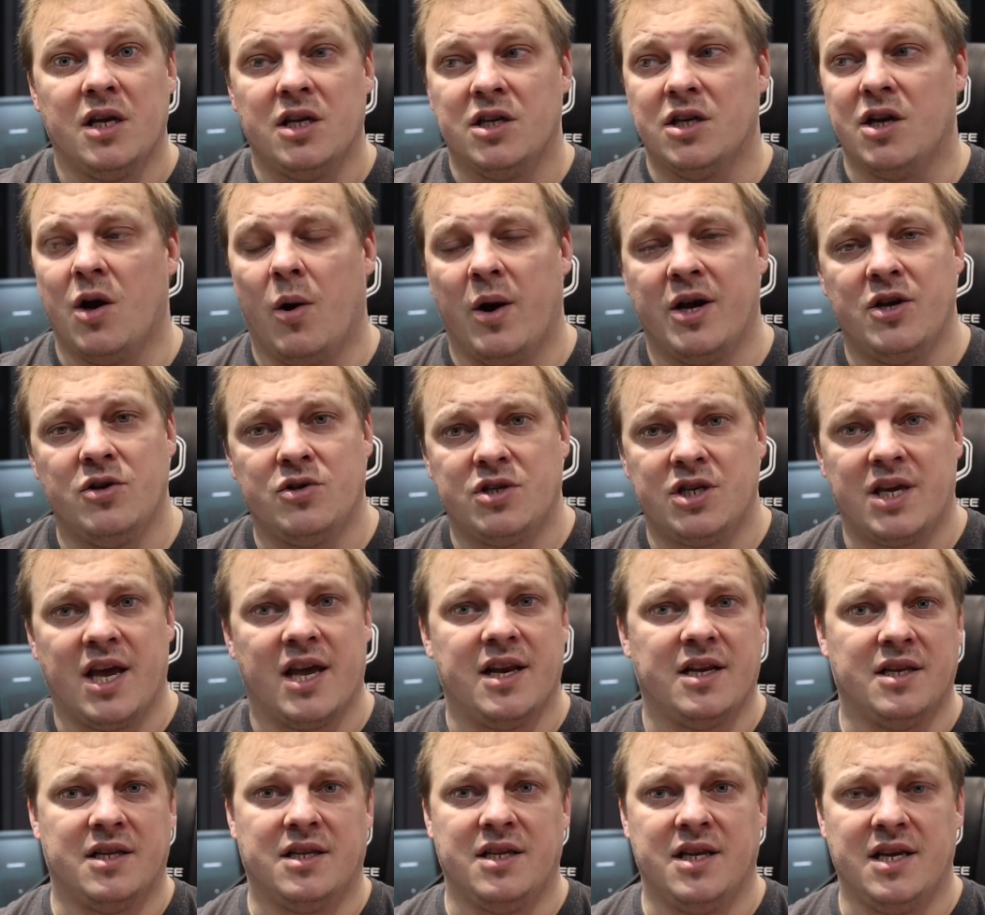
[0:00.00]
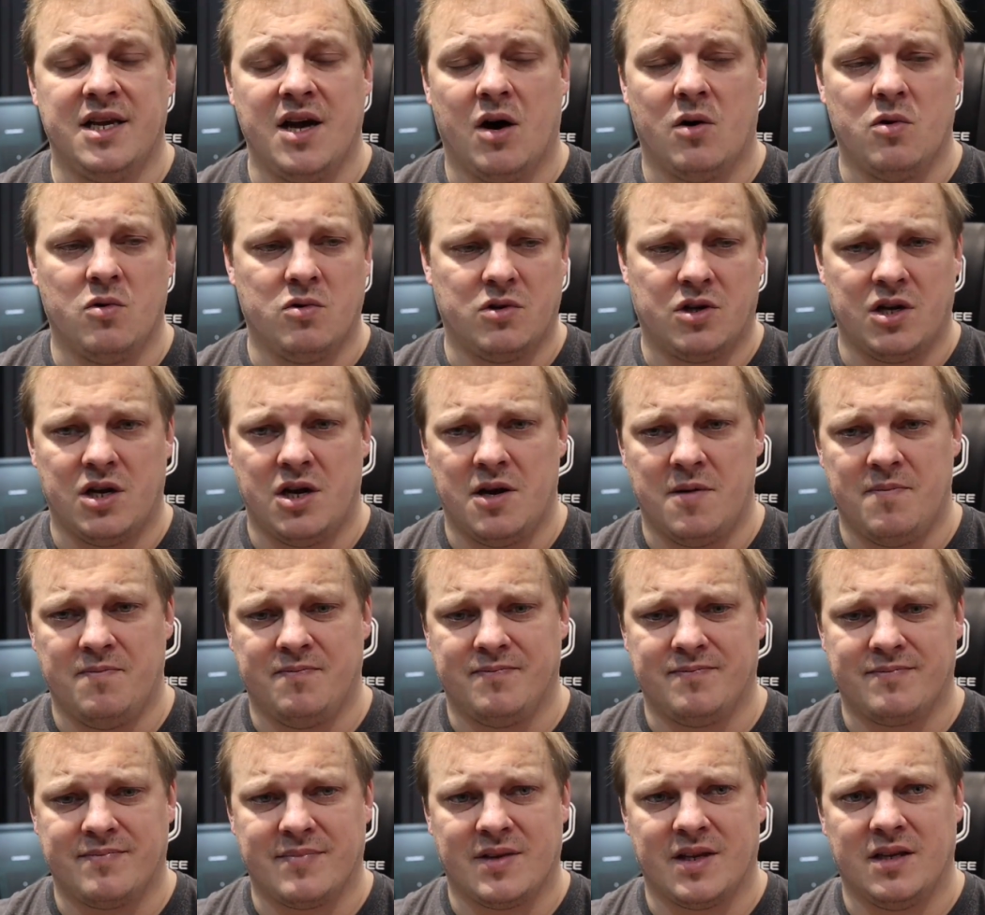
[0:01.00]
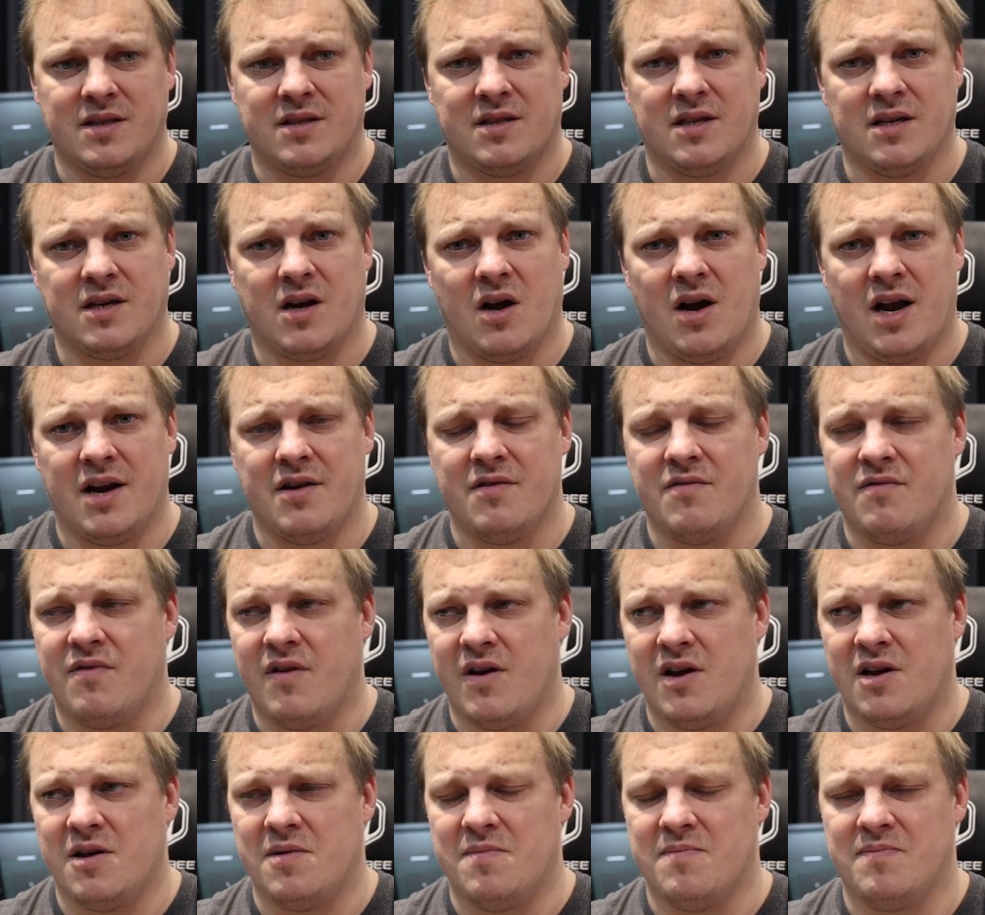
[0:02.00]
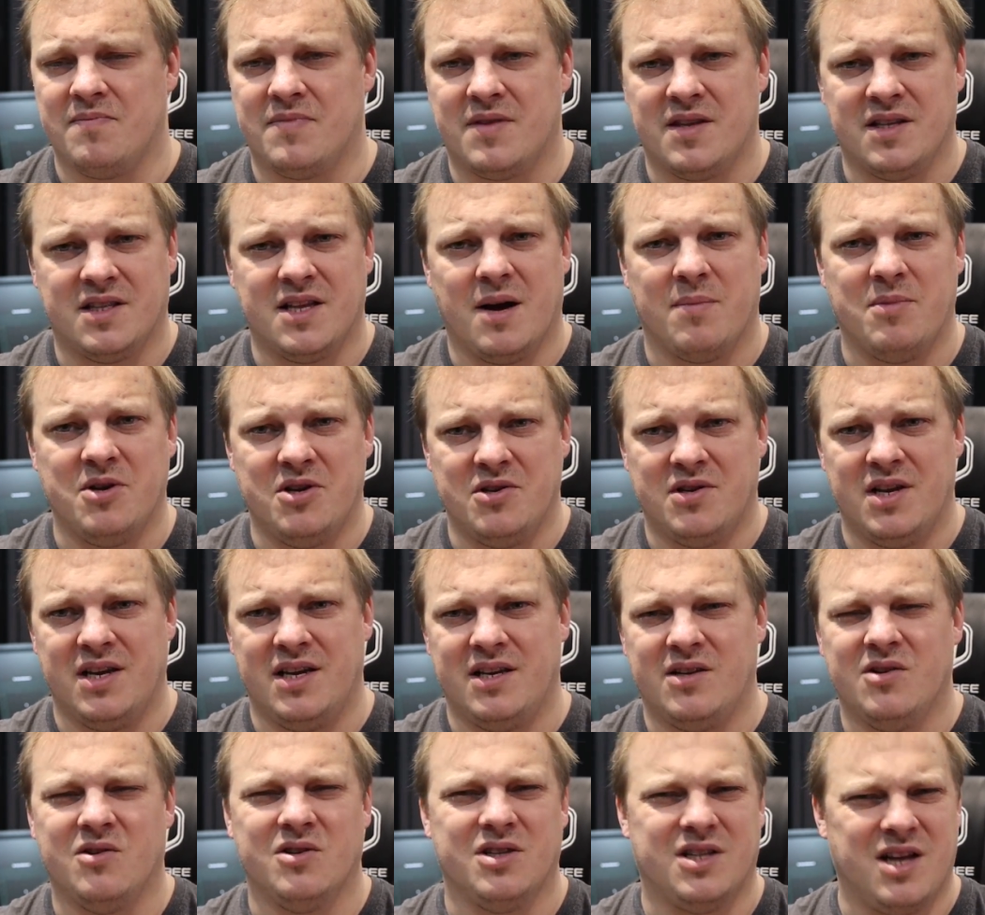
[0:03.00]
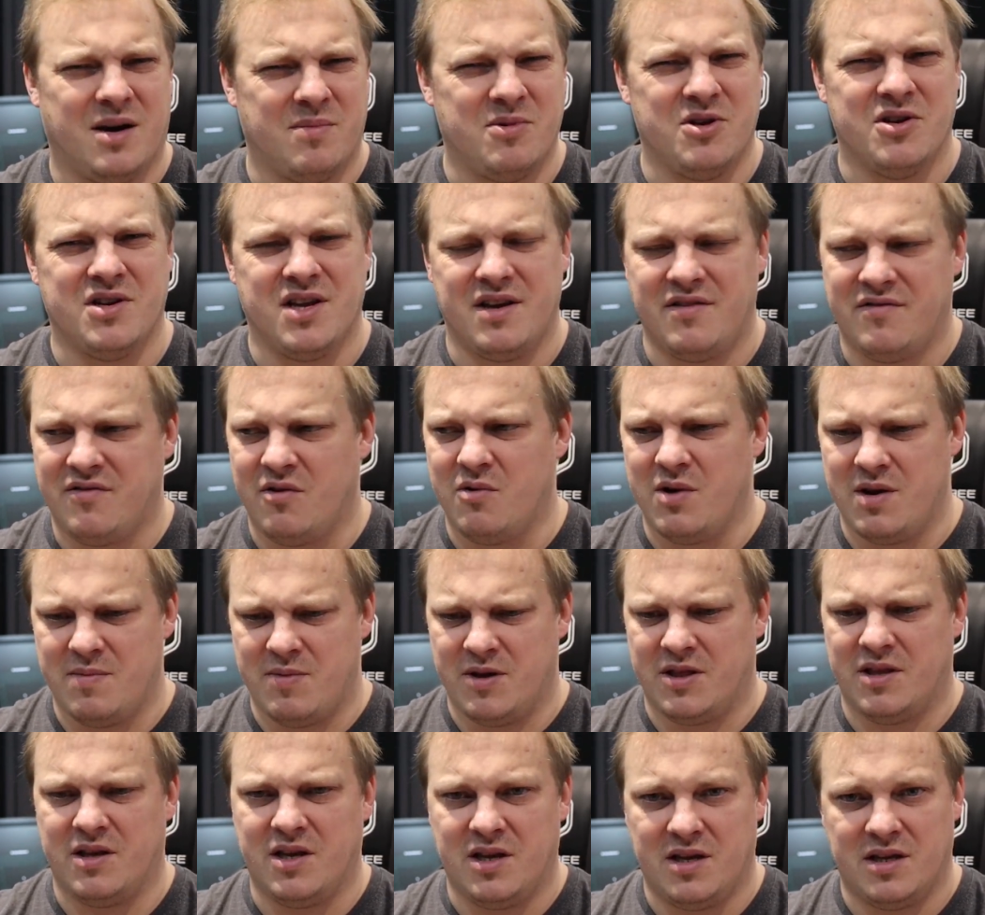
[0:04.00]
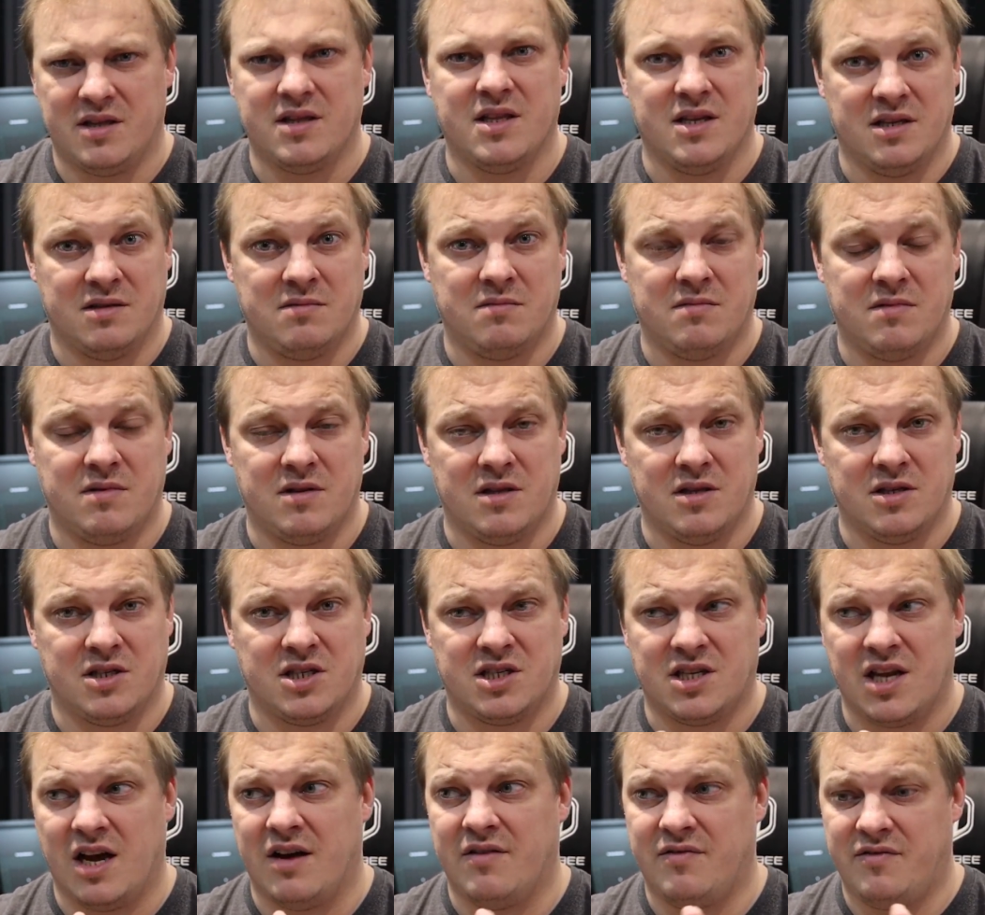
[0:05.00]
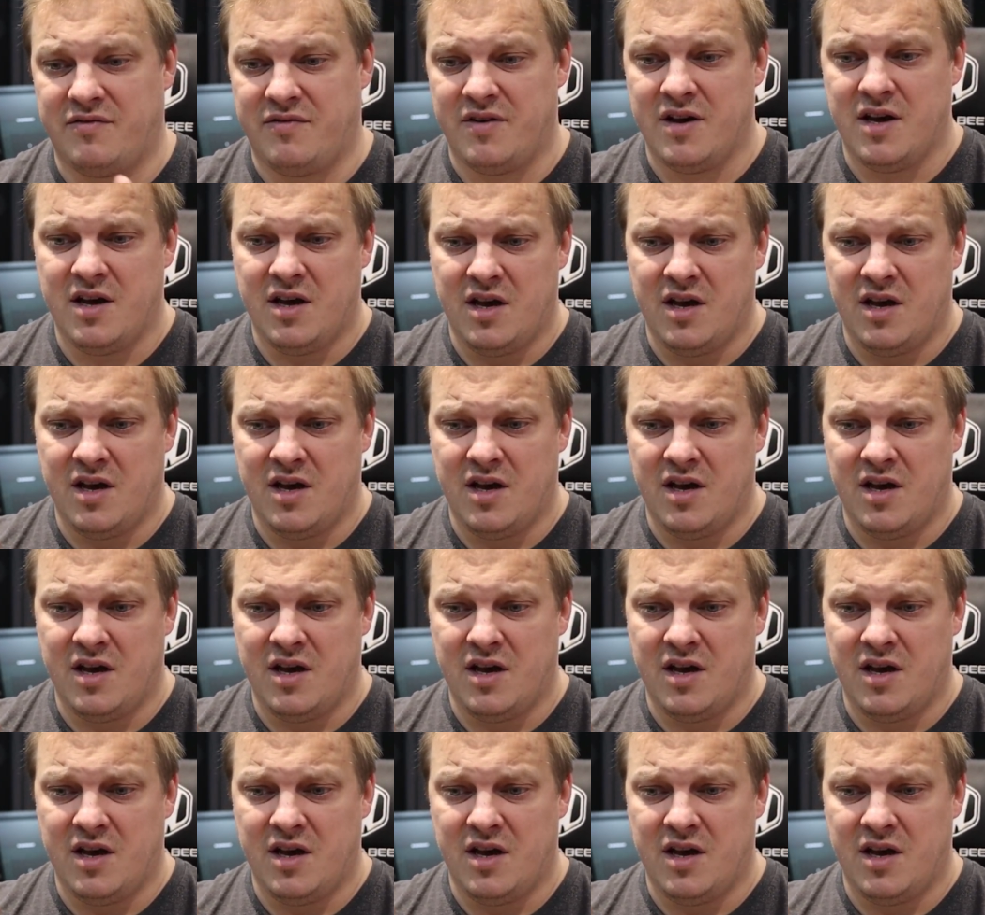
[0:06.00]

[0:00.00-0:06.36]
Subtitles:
I used to get the old the kind of the WD, not WD-40, but the stuff